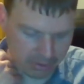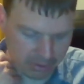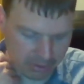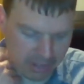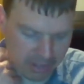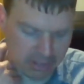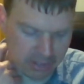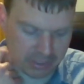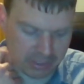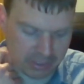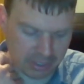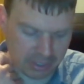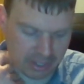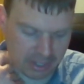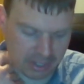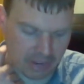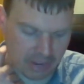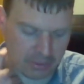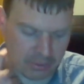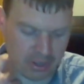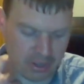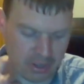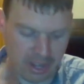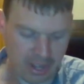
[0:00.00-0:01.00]
the other thing that
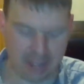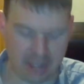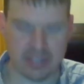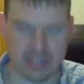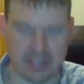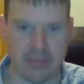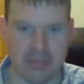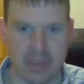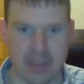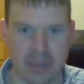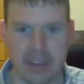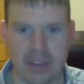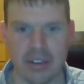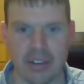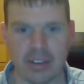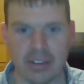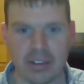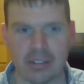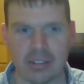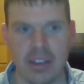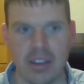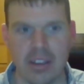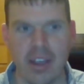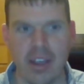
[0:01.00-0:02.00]
I wanted to ask about
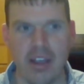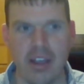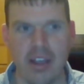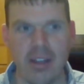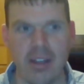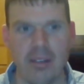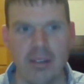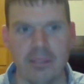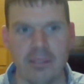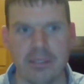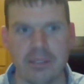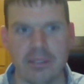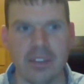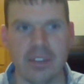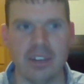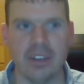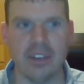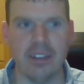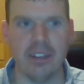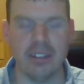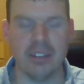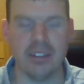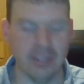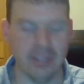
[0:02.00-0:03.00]
is
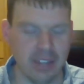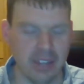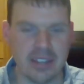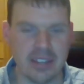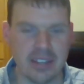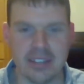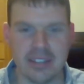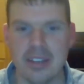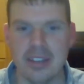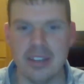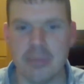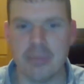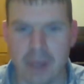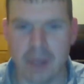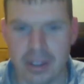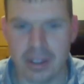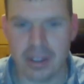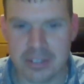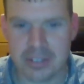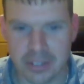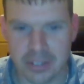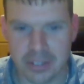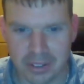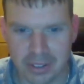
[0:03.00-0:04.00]
the DC
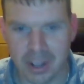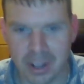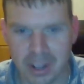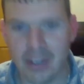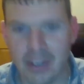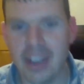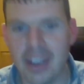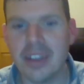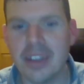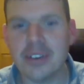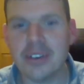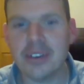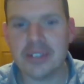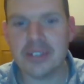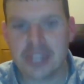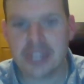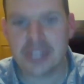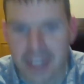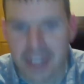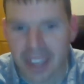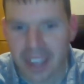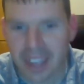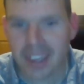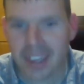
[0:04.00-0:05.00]
roster. Now, I
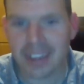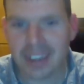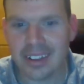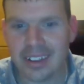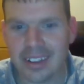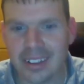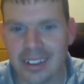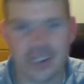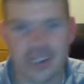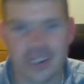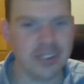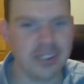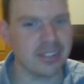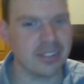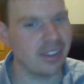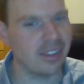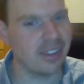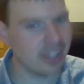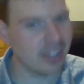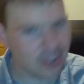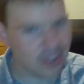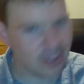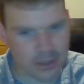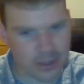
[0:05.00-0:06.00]
understand there is a
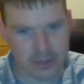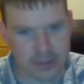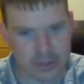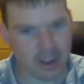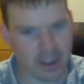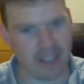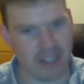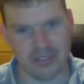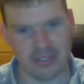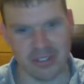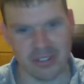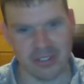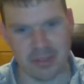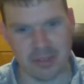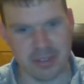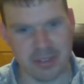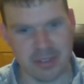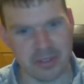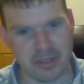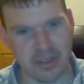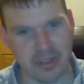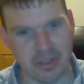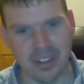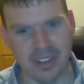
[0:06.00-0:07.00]
huge rivalry
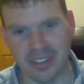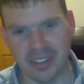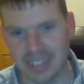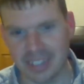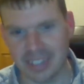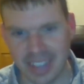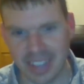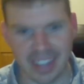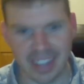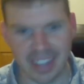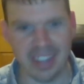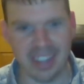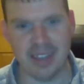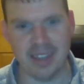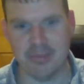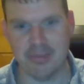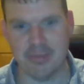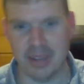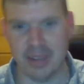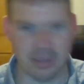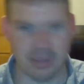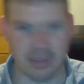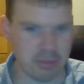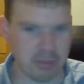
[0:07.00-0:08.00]
between
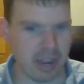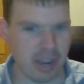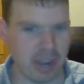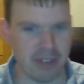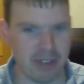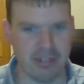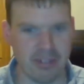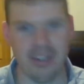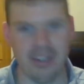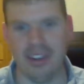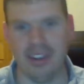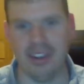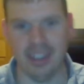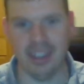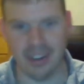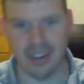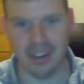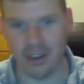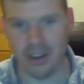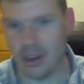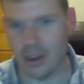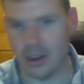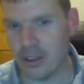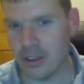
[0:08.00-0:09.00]
KM and Byron
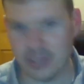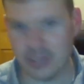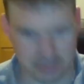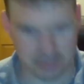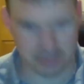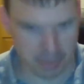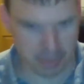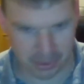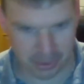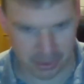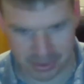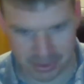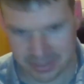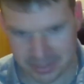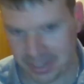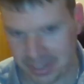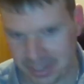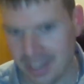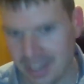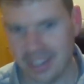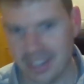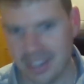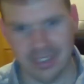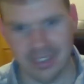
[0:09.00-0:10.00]
in all sports.
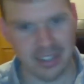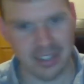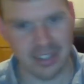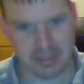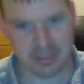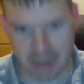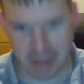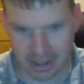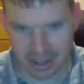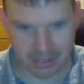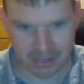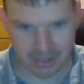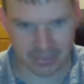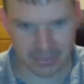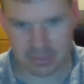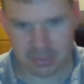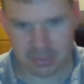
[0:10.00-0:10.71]
Doesn't matter if it's